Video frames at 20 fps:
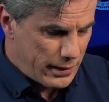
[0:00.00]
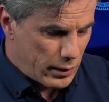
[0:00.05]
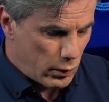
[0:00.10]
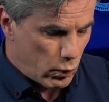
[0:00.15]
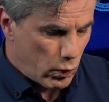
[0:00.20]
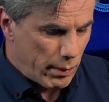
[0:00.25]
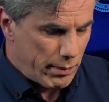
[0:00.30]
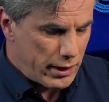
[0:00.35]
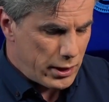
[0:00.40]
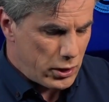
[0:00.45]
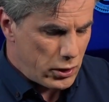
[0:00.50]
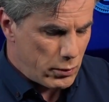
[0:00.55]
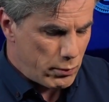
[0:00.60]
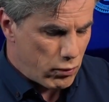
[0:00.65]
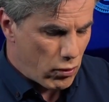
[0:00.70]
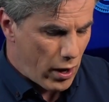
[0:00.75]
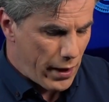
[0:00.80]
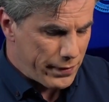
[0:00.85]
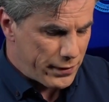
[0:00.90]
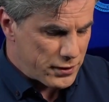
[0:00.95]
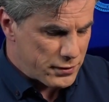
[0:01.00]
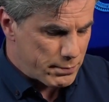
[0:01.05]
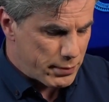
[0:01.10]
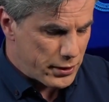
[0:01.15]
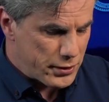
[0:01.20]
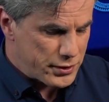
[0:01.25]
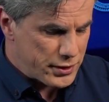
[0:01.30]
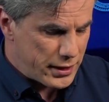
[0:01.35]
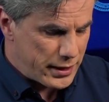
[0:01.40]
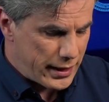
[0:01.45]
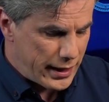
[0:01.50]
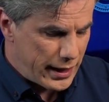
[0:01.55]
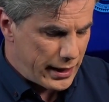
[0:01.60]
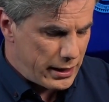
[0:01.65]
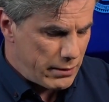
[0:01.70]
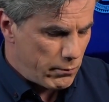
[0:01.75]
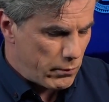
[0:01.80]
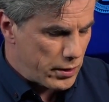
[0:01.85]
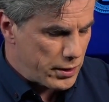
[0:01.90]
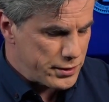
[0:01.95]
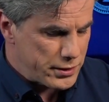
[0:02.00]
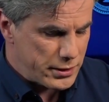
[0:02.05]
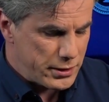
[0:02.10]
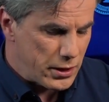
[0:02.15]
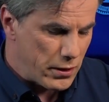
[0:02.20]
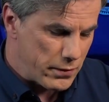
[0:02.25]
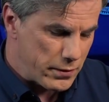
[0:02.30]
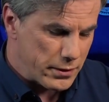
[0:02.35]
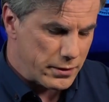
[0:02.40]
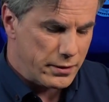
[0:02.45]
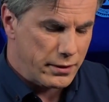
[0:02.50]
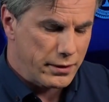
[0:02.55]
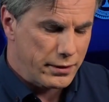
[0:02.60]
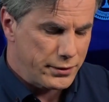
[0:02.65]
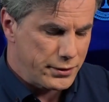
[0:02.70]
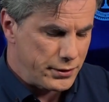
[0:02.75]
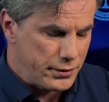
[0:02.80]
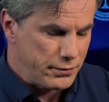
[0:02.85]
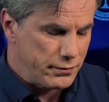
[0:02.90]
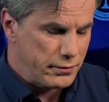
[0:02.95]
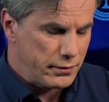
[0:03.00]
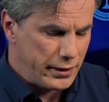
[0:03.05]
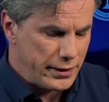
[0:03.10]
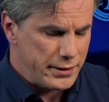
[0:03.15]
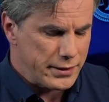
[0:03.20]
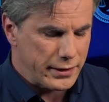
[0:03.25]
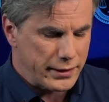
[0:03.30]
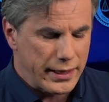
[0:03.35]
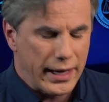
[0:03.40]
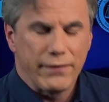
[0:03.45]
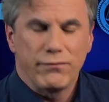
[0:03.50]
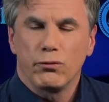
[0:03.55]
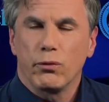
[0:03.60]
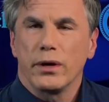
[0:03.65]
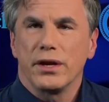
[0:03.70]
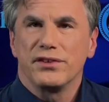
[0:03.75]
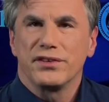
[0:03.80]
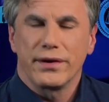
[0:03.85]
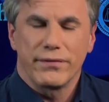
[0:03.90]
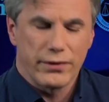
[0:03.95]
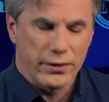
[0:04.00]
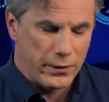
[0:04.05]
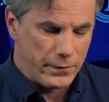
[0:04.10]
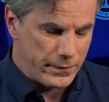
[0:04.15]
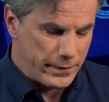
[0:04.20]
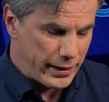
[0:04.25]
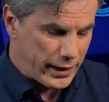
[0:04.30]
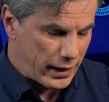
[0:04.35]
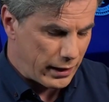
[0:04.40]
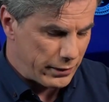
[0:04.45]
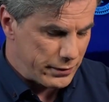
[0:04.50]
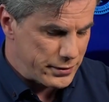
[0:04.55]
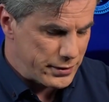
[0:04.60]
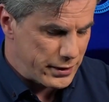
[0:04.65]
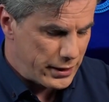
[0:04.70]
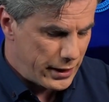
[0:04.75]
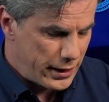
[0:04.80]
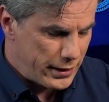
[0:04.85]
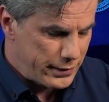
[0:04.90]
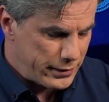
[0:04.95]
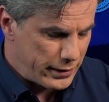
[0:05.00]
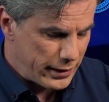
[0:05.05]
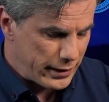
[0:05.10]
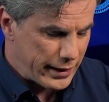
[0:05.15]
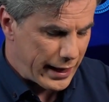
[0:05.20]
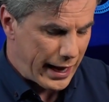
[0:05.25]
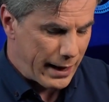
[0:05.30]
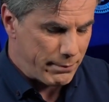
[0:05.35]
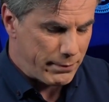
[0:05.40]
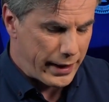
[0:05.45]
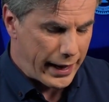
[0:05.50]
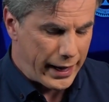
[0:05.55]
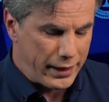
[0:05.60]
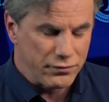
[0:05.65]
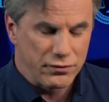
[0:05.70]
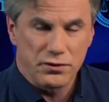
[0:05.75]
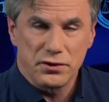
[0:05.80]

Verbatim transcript: The woman who brought this person in was a donor to Clinton, gave $2,700 to the campaign.